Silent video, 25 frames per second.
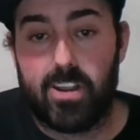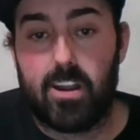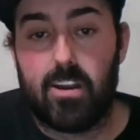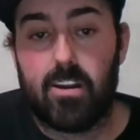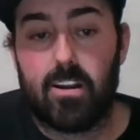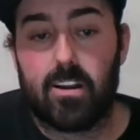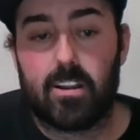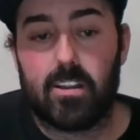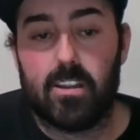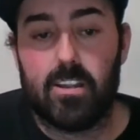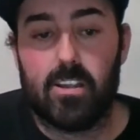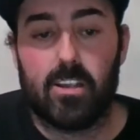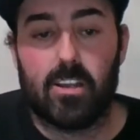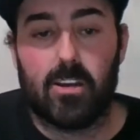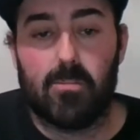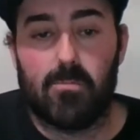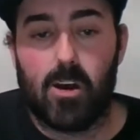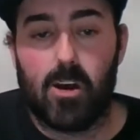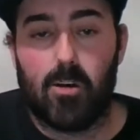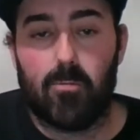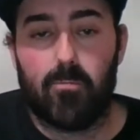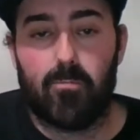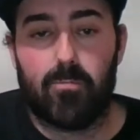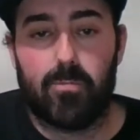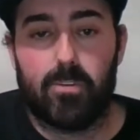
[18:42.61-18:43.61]
Derek, he
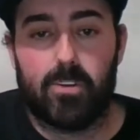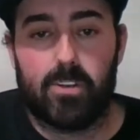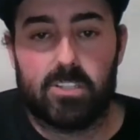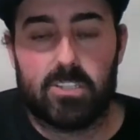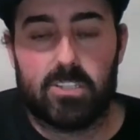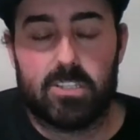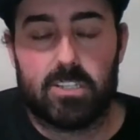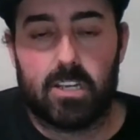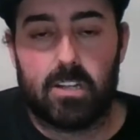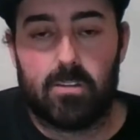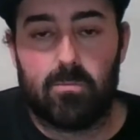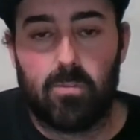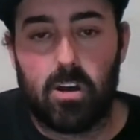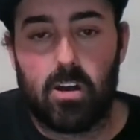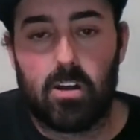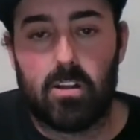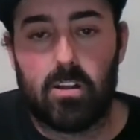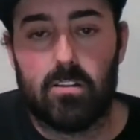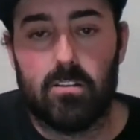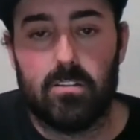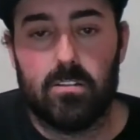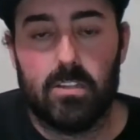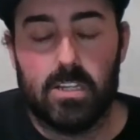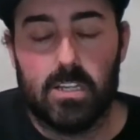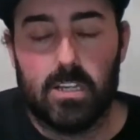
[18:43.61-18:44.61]
come up and said,
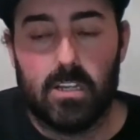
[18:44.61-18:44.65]
"Well,